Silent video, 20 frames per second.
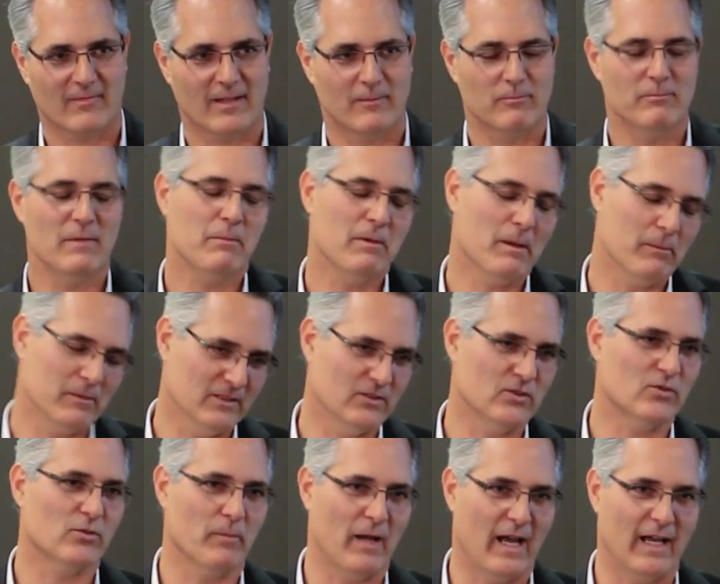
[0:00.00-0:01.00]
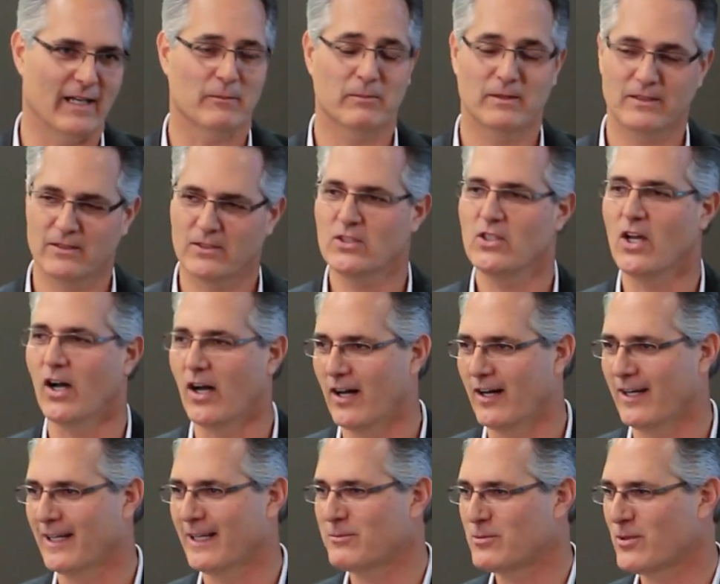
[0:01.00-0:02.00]
Maybe I'm a little dramatic, but they're
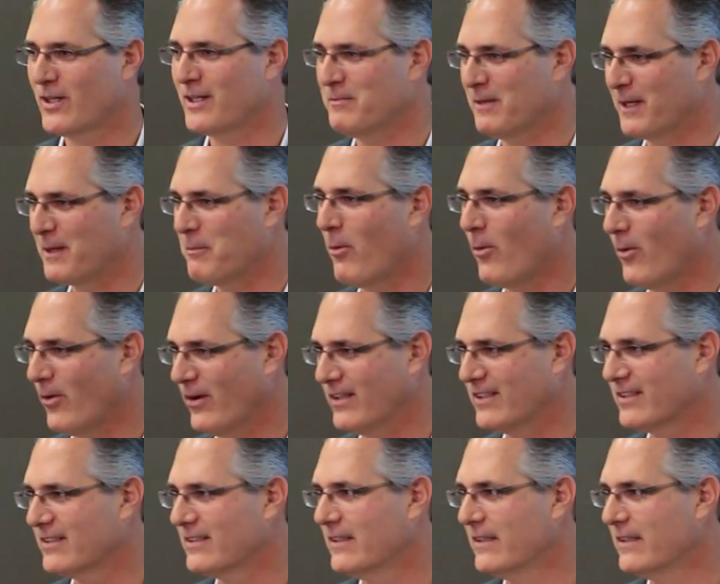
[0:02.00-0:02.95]
young, and I'm trying to make a point.